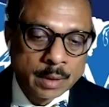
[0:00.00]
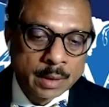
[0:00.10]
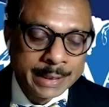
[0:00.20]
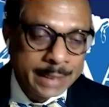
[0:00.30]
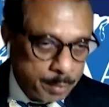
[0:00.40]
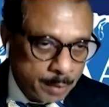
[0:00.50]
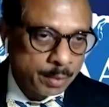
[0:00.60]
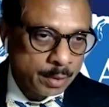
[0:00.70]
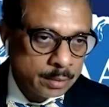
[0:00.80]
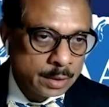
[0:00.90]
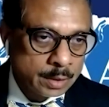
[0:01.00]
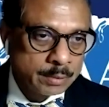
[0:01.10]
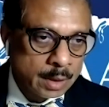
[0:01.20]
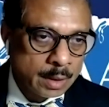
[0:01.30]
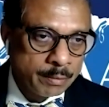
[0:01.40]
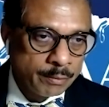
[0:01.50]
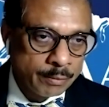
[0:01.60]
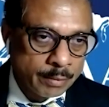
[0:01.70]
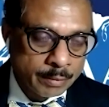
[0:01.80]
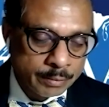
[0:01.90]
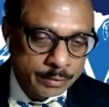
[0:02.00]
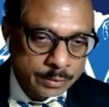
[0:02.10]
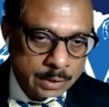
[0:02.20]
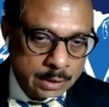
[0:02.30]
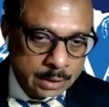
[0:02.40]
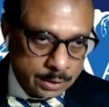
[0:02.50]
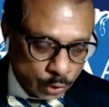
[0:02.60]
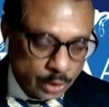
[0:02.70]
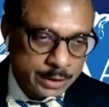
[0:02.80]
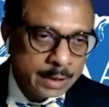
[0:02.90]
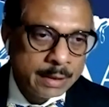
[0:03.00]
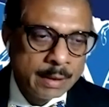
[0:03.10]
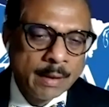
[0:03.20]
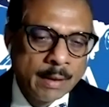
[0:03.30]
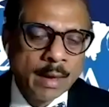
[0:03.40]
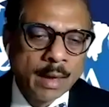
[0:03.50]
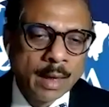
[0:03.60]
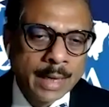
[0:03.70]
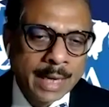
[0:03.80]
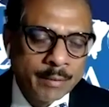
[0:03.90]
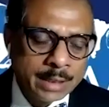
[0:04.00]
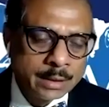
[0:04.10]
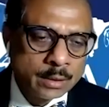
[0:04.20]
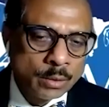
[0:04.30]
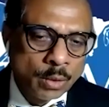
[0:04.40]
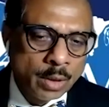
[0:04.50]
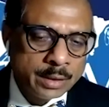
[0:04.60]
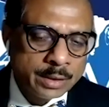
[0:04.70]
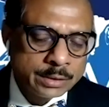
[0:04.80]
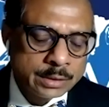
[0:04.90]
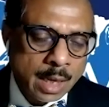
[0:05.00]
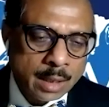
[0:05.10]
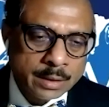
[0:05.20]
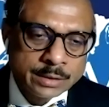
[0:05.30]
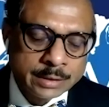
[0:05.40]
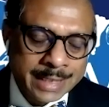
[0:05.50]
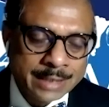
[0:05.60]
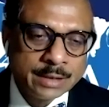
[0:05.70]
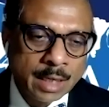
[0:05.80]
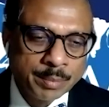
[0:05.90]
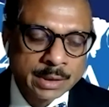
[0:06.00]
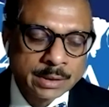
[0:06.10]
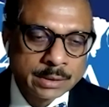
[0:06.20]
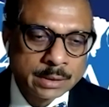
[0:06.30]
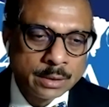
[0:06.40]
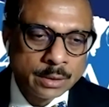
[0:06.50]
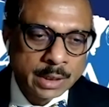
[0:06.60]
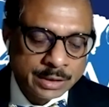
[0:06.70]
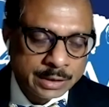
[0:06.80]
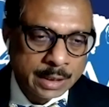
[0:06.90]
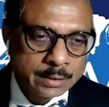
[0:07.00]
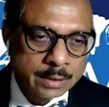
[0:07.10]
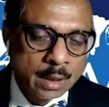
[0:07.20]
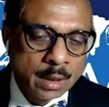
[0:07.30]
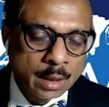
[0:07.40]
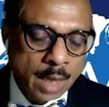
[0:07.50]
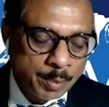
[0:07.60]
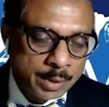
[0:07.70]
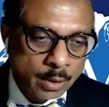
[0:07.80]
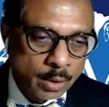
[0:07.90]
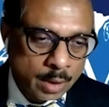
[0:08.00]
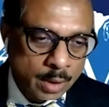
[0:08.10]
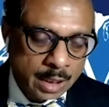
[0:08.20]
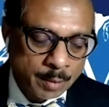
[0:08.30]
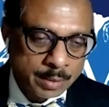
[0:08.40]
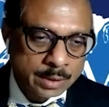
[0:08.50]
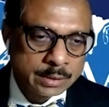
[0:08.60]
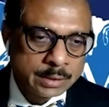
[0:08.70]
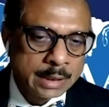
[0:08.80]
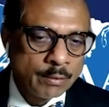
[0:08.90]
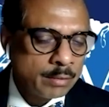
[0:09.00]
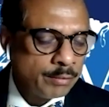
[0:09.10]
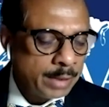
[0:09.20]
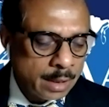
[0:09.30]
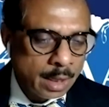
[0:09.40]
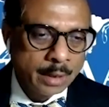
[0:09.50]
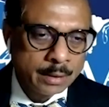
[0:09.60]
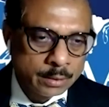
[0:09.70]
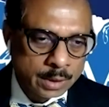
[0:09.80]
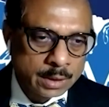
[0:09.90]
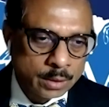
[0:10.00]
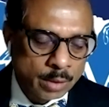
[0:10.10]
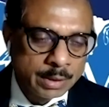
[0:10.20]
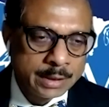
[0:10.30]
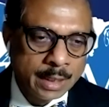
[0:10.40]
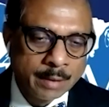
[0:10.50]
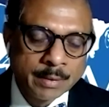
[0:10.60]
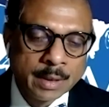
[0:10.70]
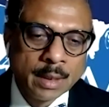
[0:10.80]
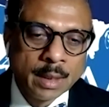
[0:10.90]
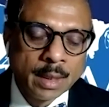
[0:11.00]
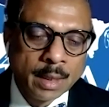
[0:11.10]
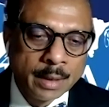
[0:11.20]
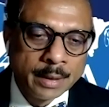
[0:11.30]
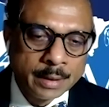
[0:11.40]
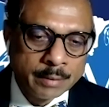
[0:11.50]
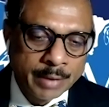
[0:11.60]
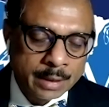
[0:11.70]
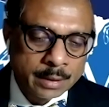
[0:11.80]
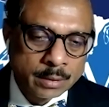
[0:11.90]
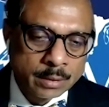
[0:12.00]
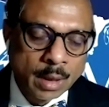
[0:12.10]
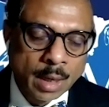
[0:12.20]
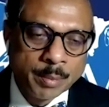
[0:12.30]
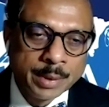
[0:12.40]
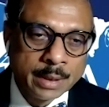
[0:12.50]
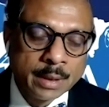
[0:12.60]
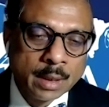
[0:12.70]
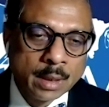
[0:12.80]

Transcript: needy people, for in Georgia. And likewise, all the state chapters in the United States, AAPI local chapter, they work very hard during the COVID time. And in fact, AAPI